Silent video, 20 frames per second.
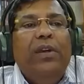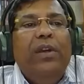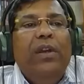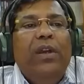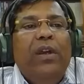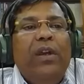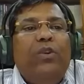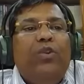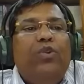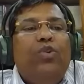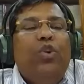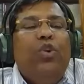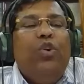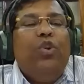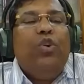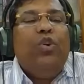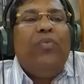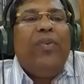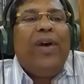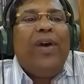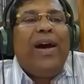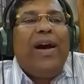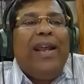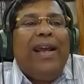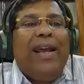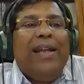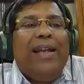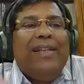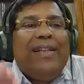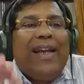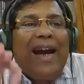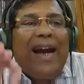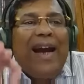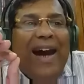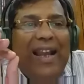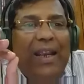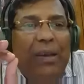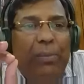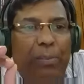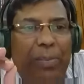So far as
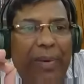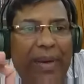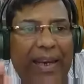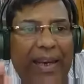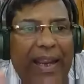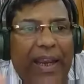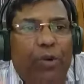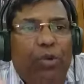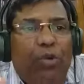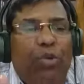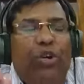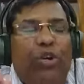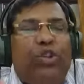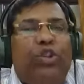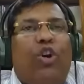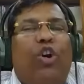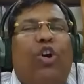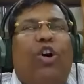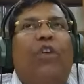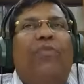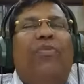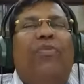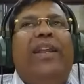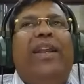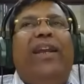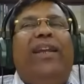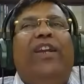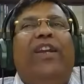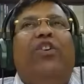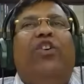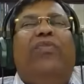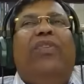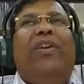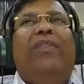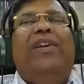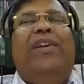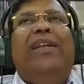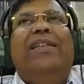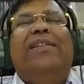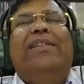IBA rules of taking of
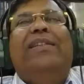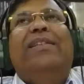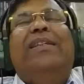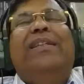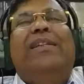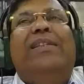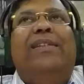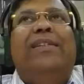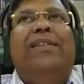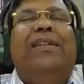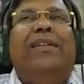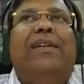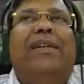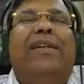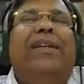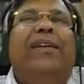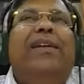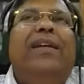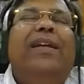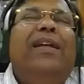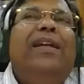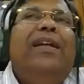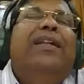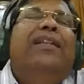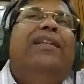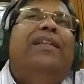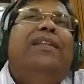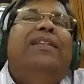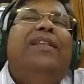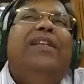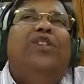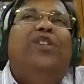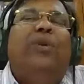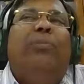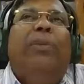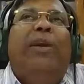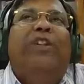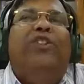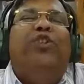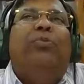evidence is concerned, this is a
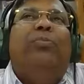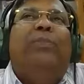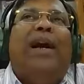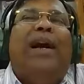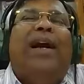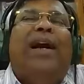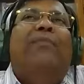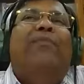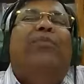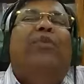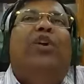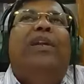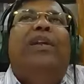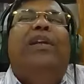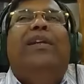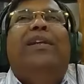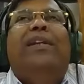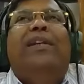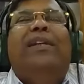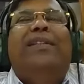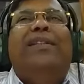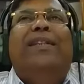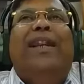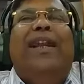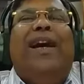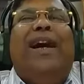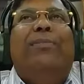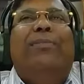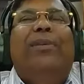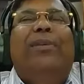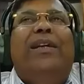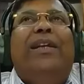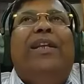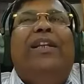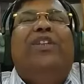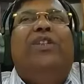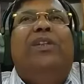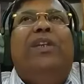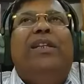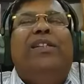benchmark for international
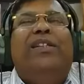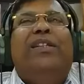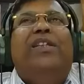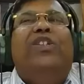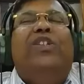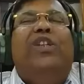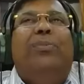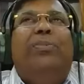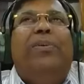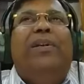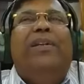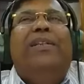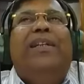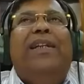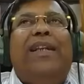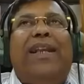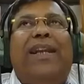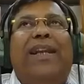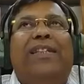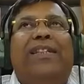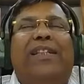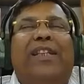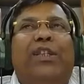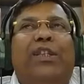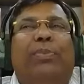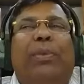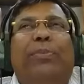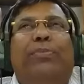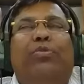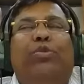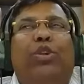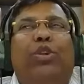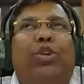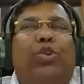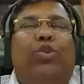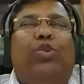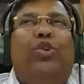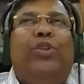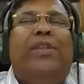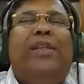arbitration. 60% cases people
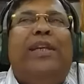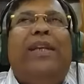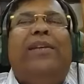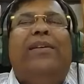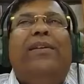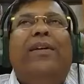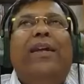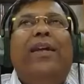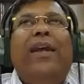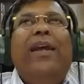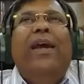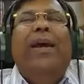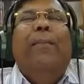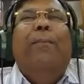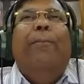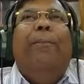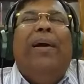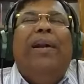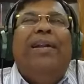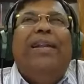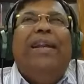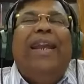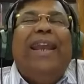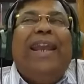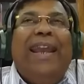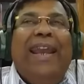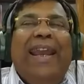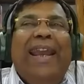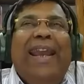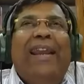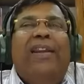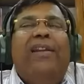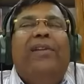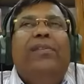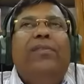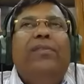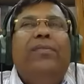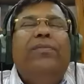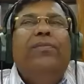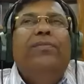use it. But
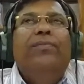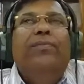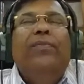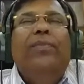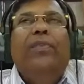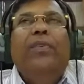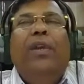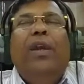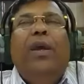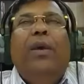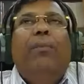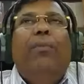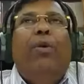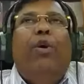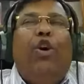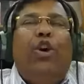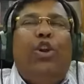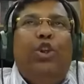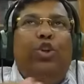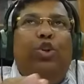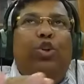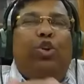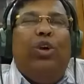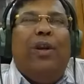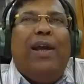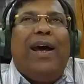again, for your